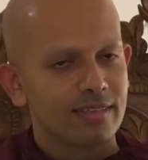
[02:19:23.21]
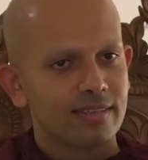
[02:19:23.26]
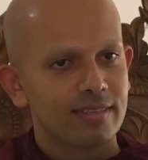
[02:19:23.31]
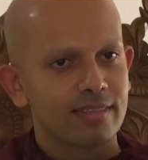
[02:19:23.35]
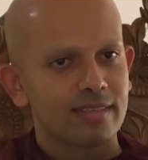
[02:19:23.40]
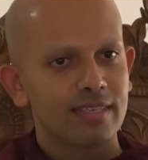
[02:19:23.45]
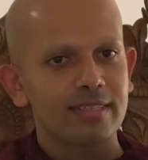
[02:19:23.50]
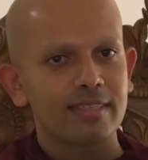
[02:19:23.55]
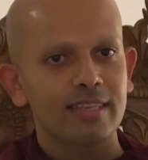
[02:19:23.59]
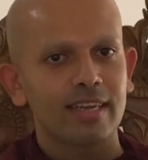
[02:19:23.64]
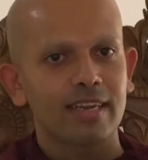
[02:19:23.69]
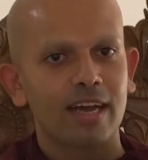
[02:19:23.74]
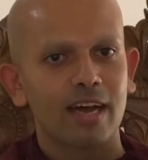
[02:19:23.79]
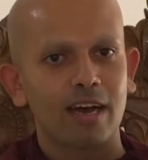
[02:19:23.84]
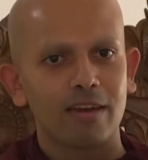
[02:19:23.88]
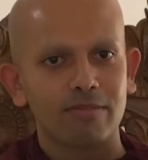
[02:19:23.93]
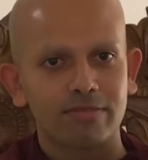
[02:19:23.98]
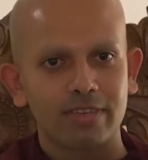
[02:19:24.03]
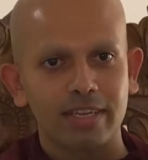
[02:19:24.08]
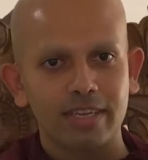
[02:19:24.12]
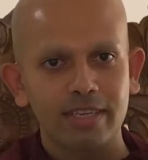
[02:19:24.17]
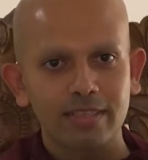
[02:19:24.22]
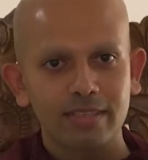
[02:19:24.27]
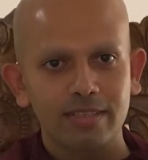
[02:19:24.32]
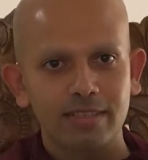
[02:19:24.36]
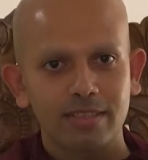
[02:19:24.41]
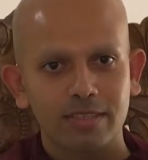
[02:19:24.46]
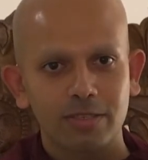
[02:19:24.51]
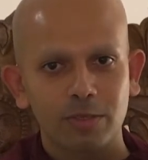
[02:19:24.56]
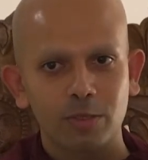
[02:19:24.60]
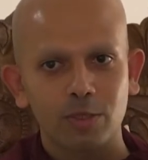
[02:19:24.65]
6.5
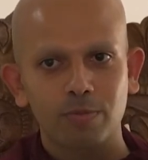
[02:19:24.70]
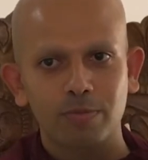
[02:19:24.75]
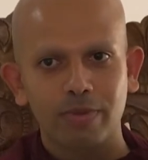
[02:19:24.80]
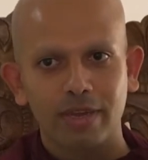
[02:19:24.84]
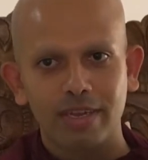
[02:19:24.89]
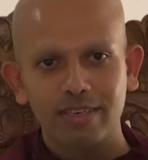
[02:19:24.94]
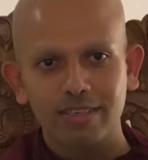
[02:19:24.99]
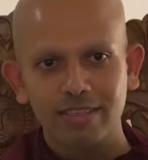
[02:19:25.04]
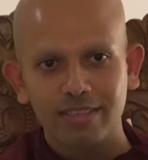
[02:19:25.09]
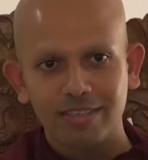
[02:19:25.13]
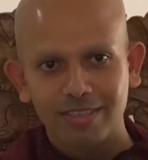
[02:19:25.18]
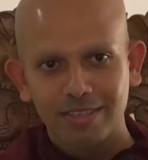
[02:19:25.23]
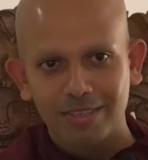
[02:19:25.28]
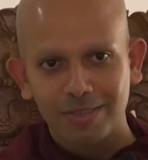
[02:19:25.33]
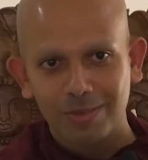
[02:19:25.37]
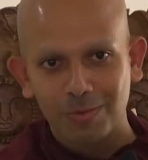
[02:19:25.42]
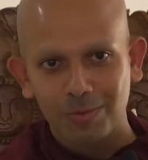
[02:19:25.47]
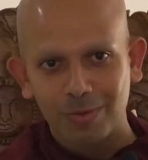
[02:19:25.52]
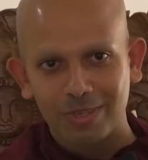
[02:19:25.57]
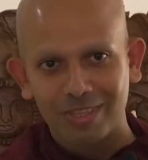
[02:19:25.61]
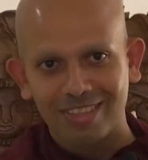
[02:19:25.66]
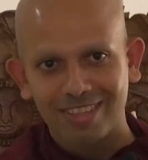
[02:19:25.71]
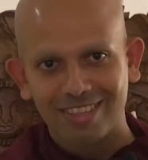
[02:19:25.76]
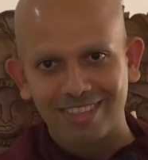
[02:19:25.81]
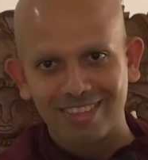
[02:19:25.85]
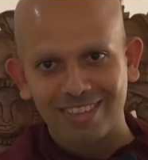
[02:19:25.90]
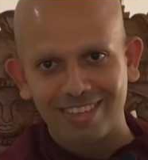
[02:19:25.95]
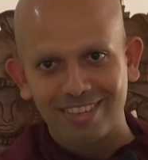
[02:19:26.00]
days you spend with